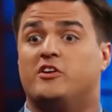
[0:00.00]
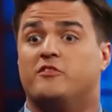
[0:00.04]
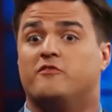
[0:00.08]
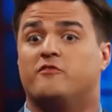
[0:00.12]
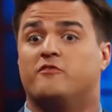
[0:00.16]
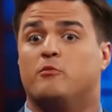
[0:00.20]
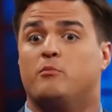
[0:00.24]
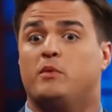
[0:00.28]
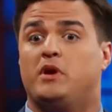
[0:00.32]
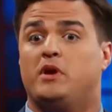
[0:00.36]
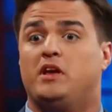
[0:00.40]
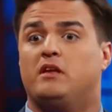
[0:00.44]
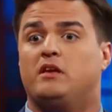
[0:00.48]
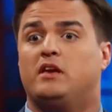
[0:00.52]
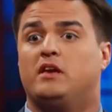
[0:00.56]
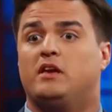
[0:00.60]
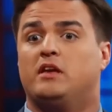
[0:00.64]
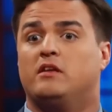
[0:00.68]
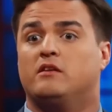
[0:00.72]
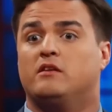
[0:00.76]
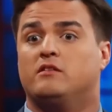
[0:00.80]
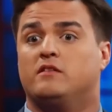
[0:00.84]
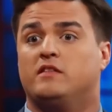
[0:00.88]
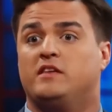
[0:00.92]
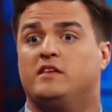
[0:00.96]
for me to
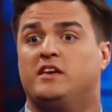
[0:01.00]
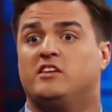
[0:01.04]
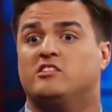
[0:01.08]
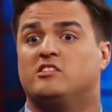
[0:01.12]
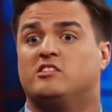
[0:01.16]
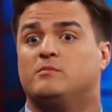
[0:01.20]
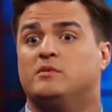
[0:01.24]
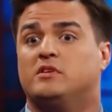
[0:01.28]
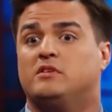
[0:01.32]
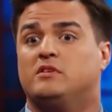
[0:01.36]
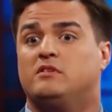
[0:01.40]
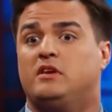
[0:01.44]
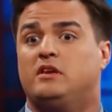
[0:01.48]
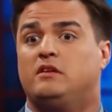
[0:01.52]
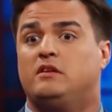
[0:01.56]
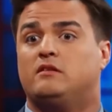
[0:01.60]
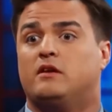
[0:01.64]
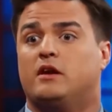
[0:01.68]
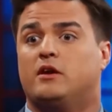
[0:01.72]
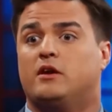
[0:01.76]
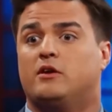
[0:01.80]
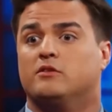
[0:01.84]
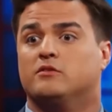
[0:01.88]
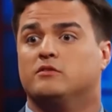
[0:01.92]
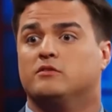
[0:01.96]
get into the intimate
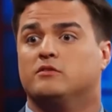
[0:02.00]
details.